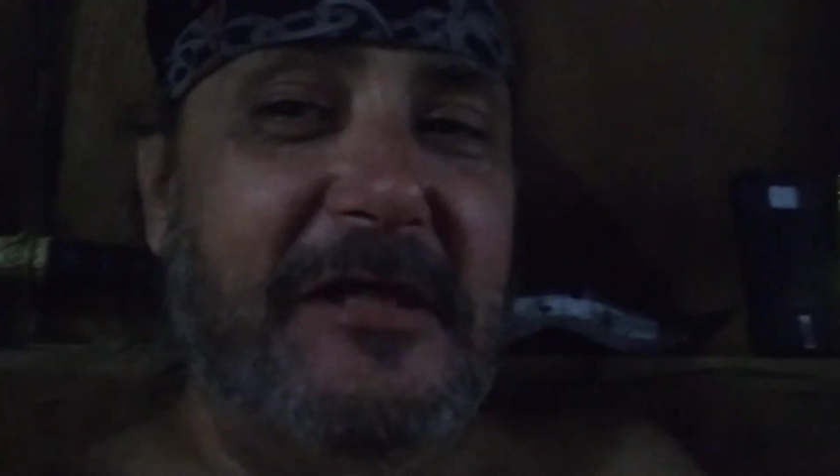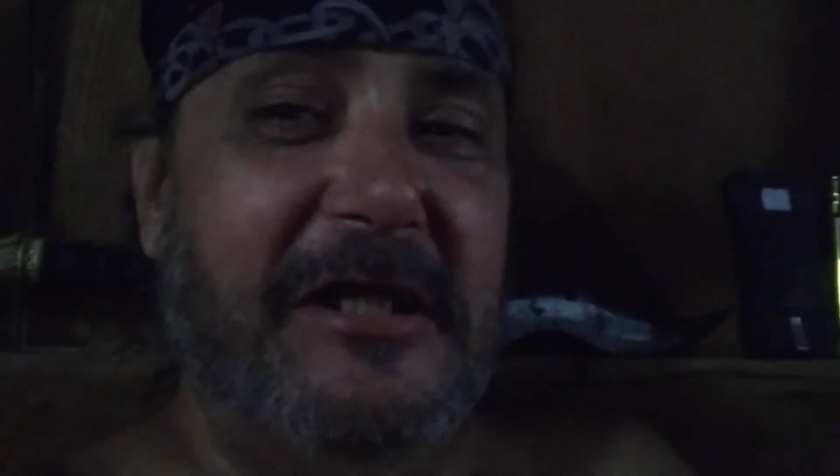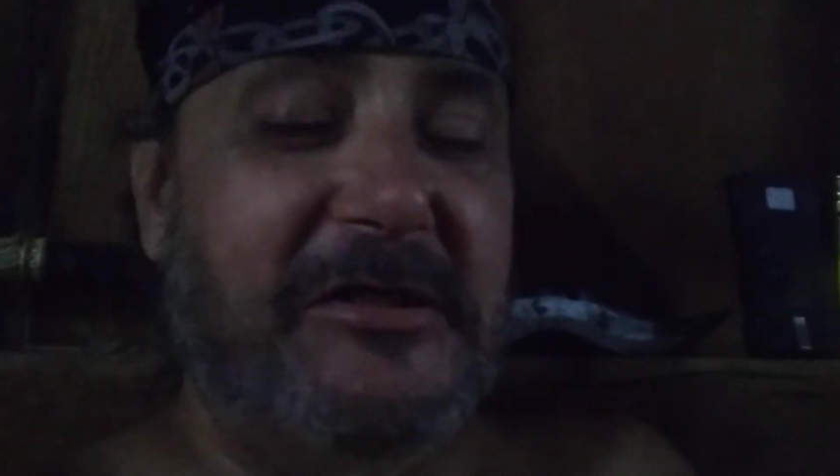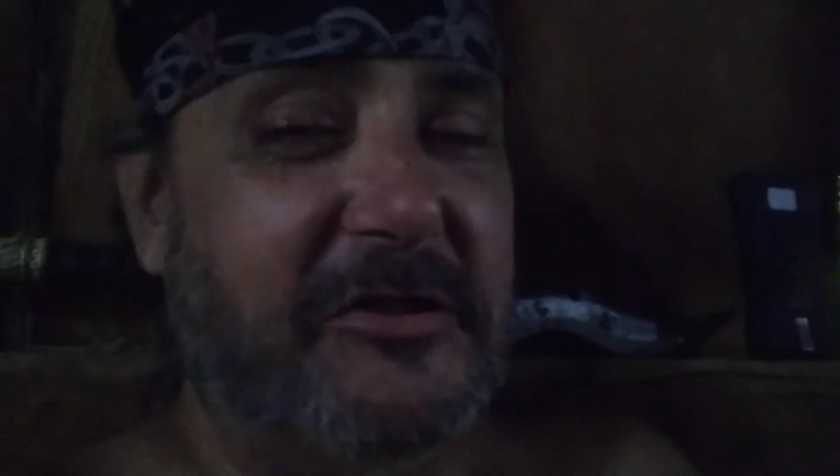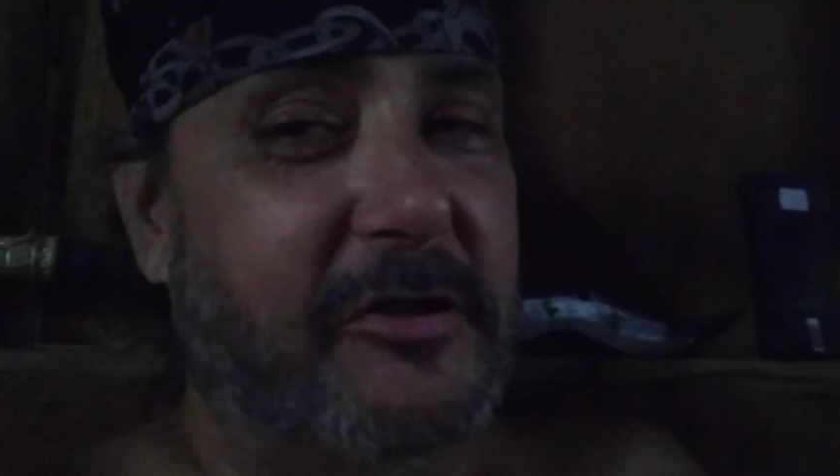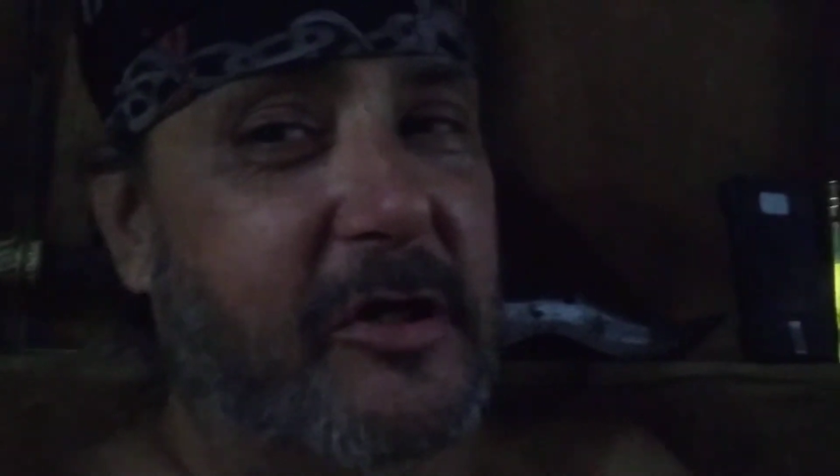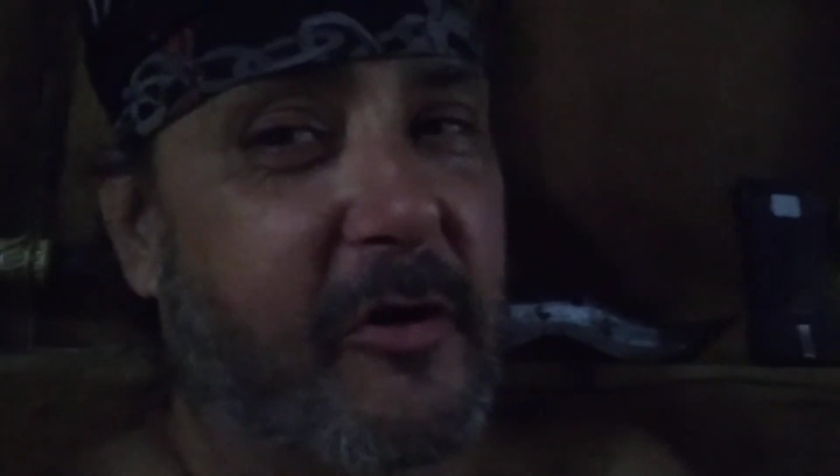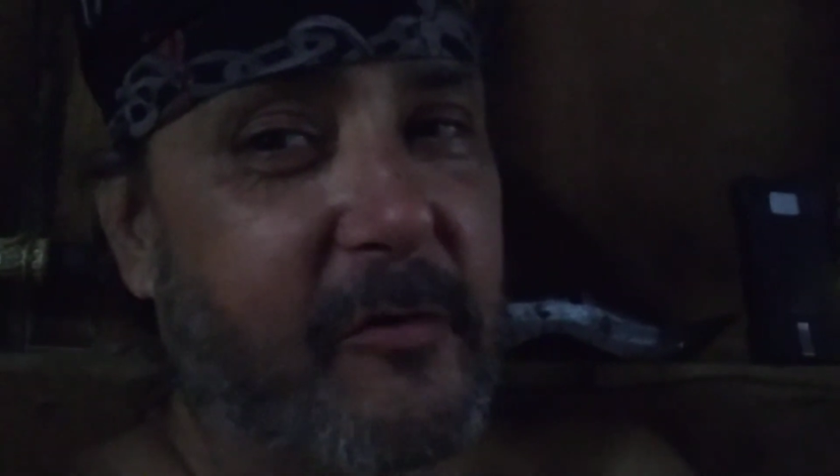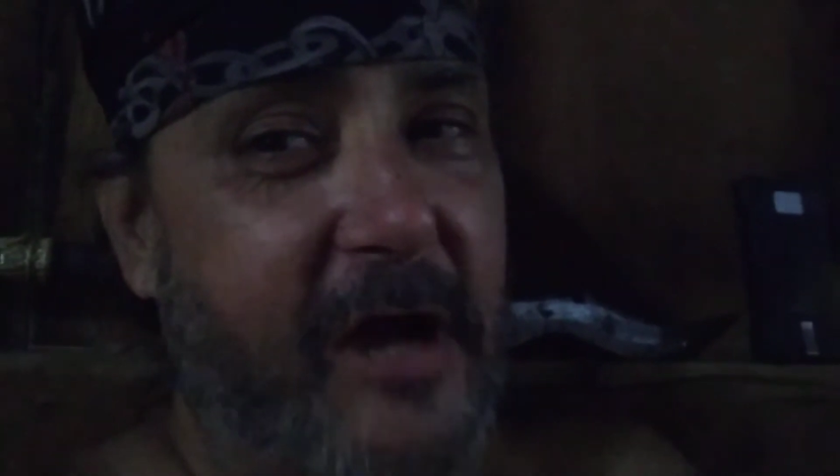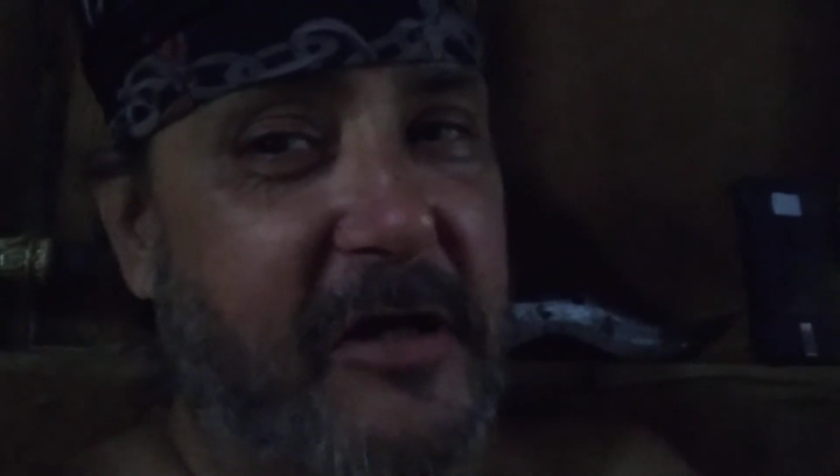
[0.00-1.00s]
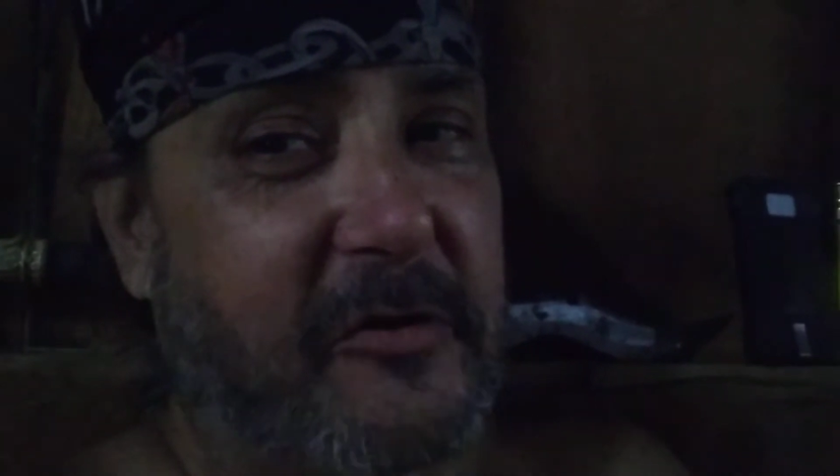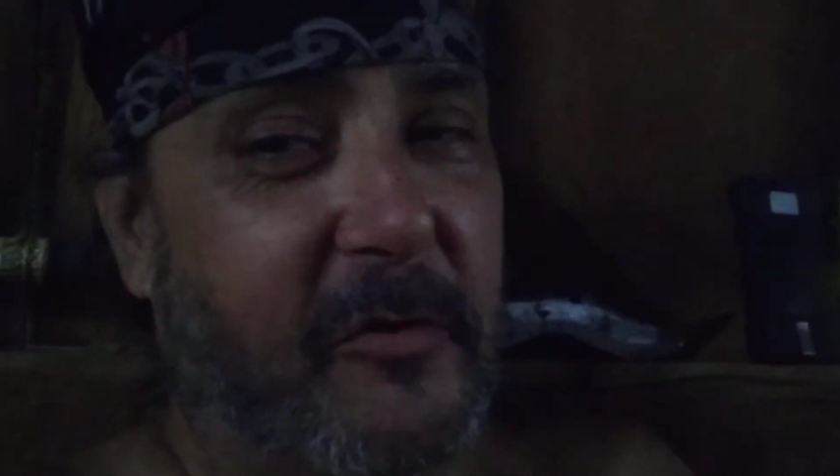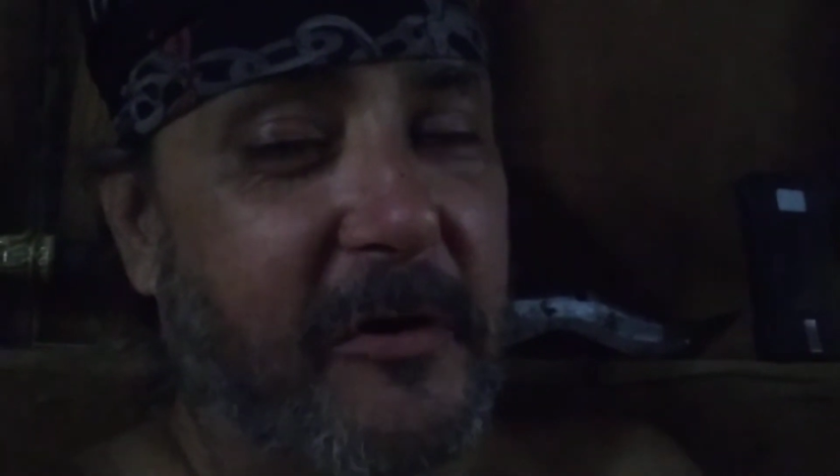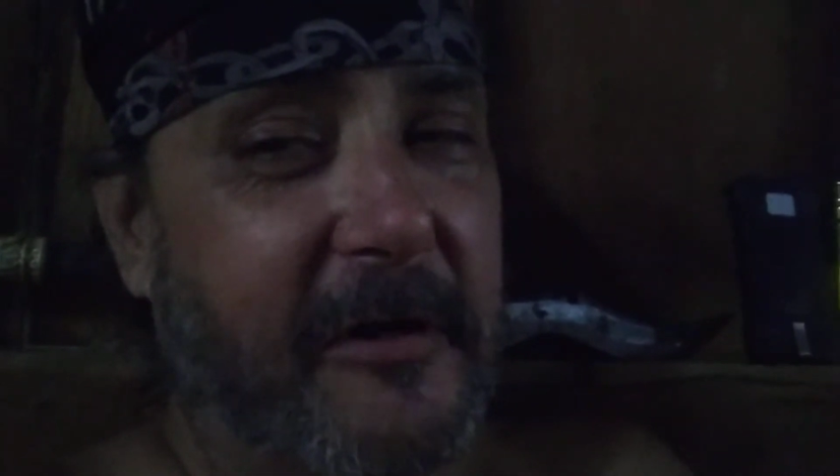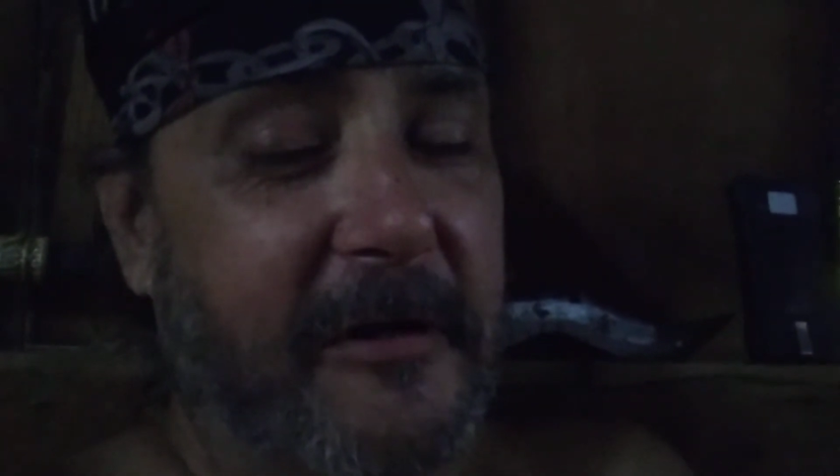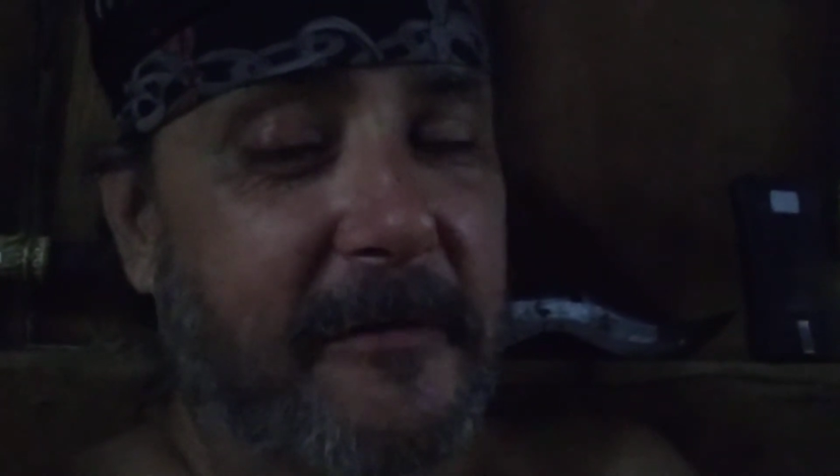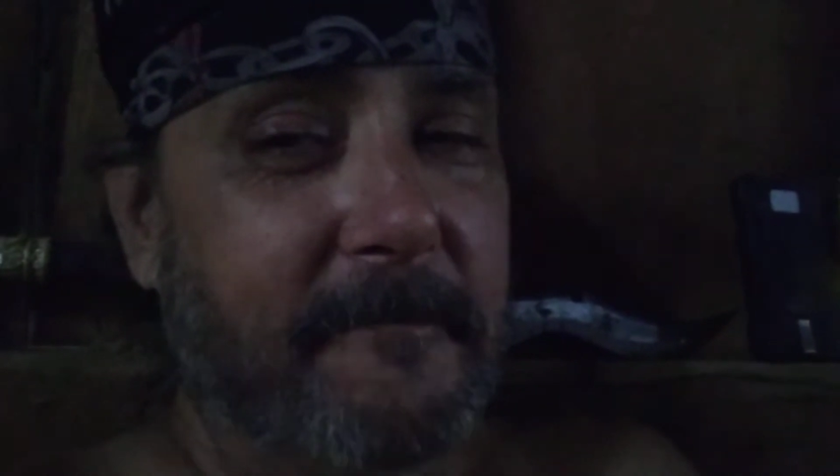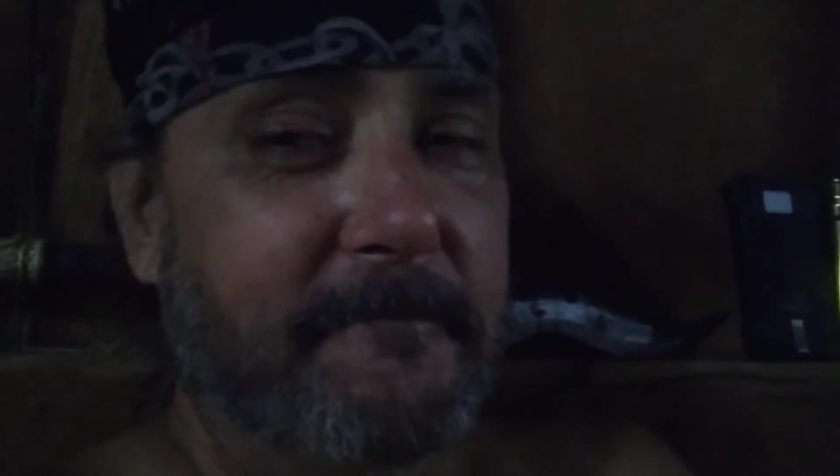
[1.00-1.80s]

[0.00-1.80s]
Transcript: these in the correct order.